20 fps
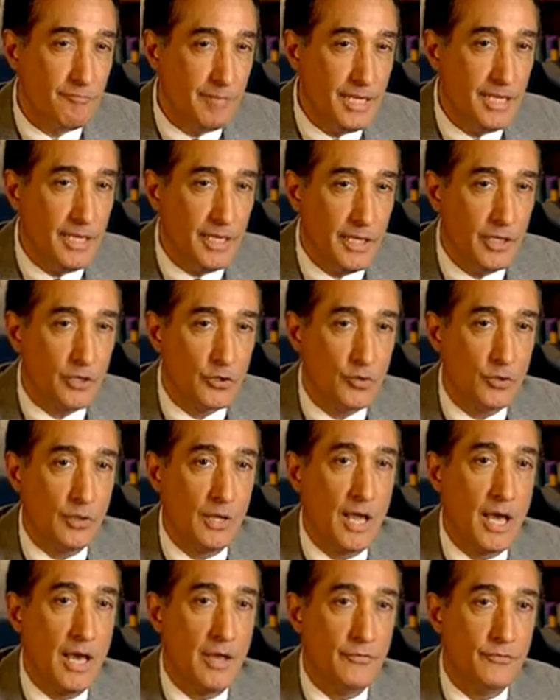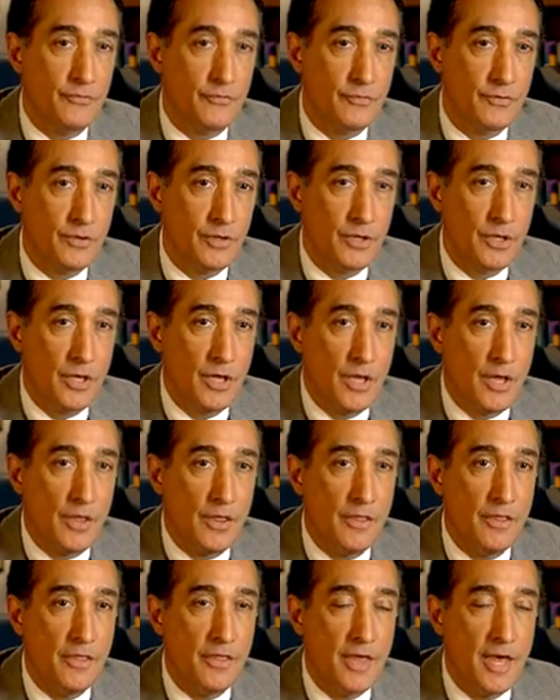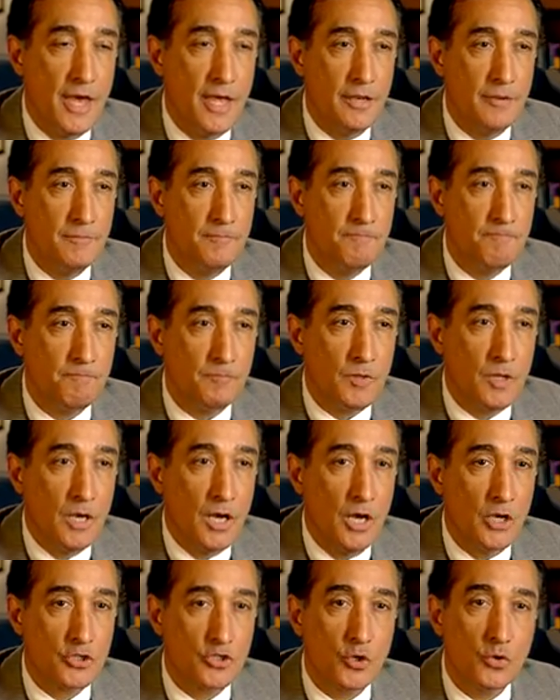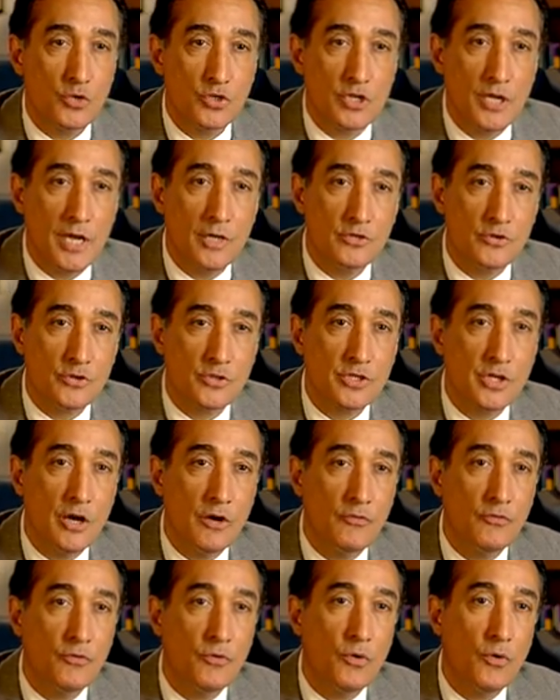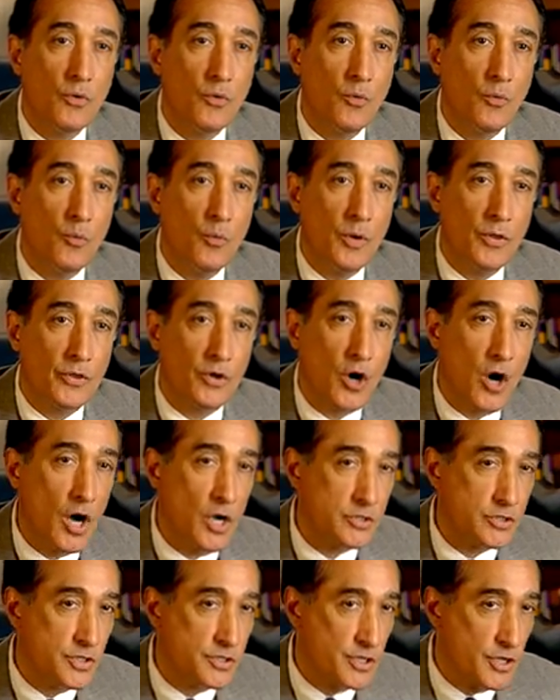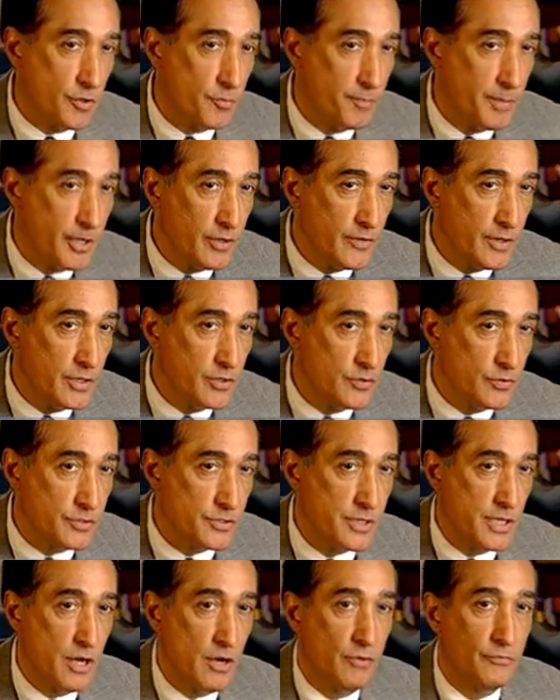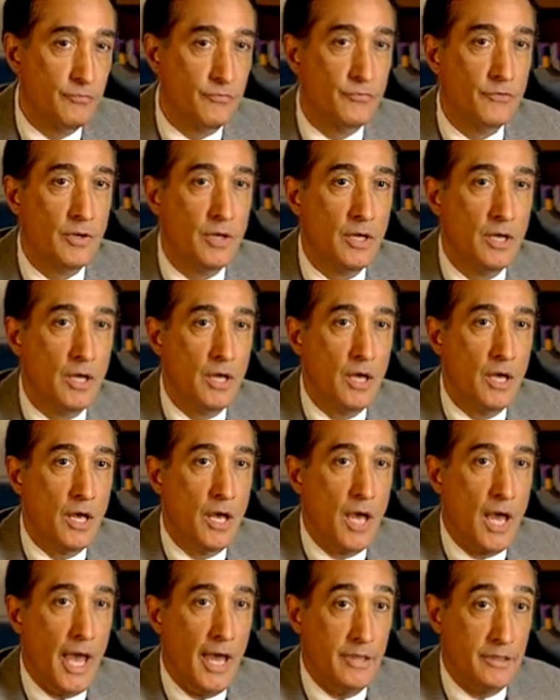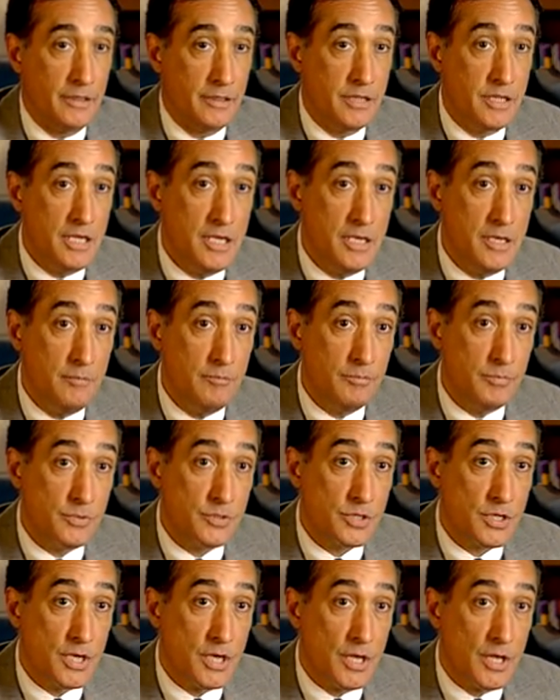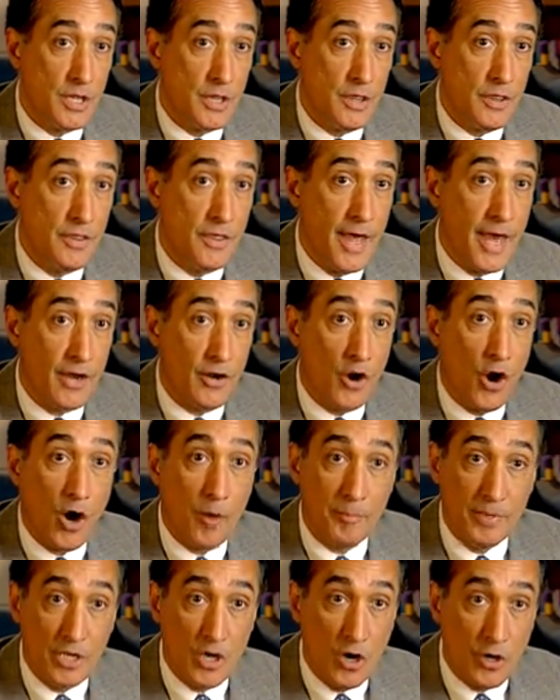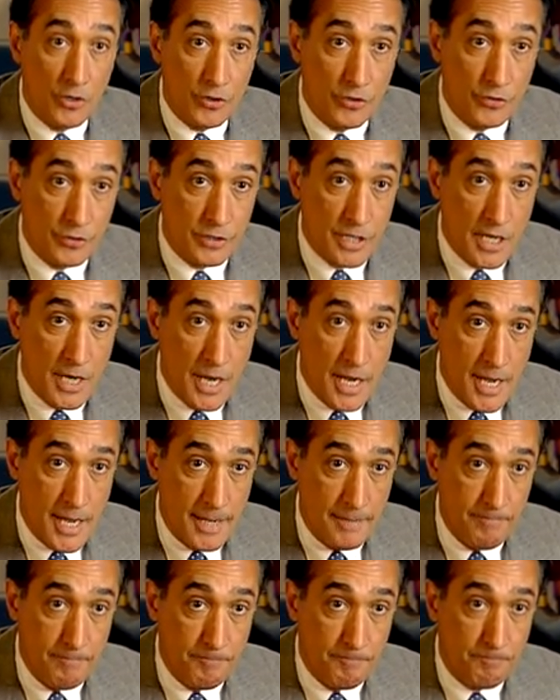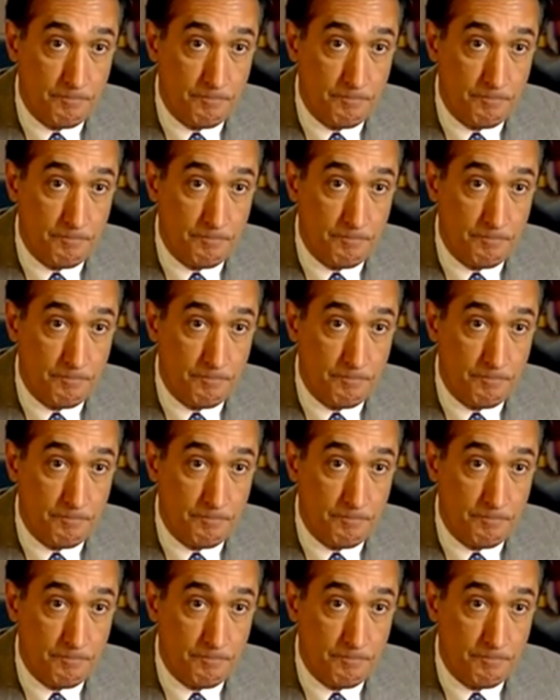meaning in your life, then associate yourself with causes that are bigger than yourself and themes that are beyond your time.